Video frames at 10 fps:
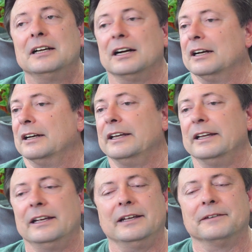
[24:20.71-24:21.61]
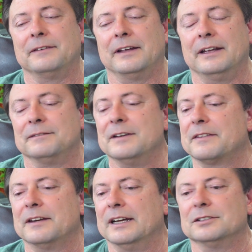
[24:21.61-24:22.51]
If
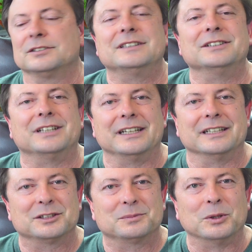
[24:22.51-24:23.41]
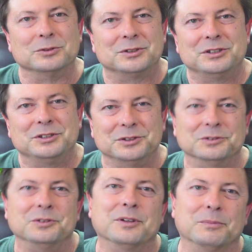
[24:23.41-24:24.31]
nothing else, they're getting exposed
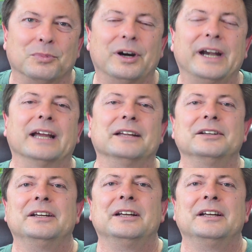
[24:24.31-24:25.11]
to the brand.